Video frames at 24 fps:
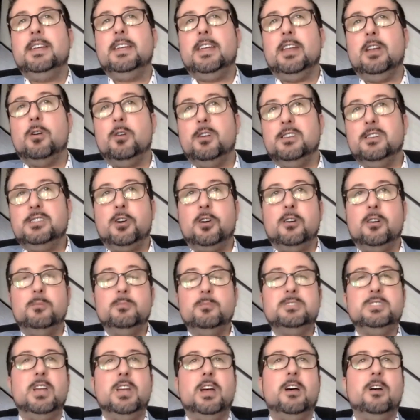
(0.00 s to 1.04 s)
In
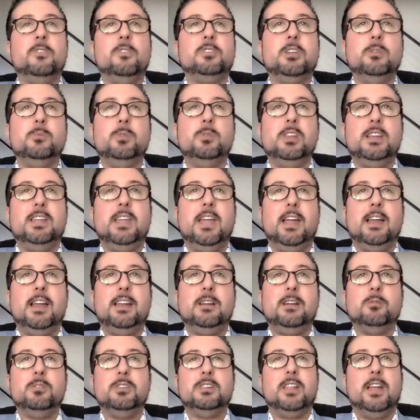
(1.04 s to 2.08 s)
terms of
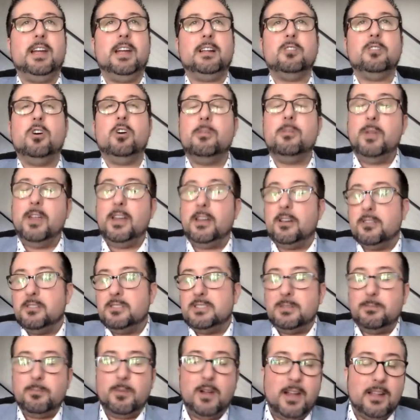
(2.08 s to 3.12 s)
communicating with like
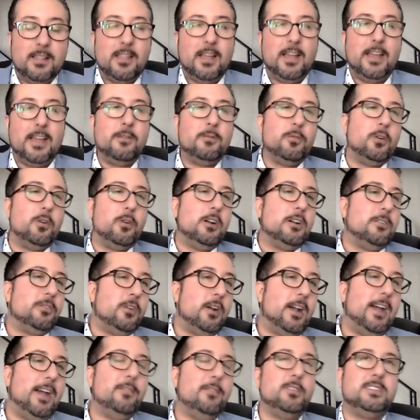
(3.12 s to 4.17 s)
lawmakers in my line of work
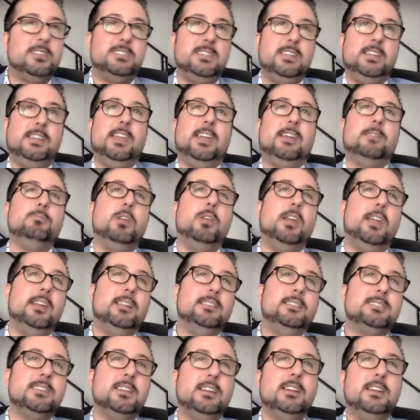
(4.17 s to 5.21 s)
for advocacy
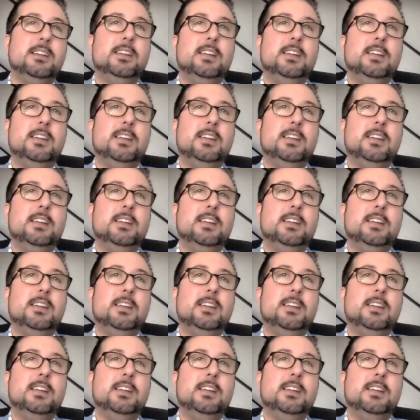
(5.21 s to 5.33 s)
campaigns,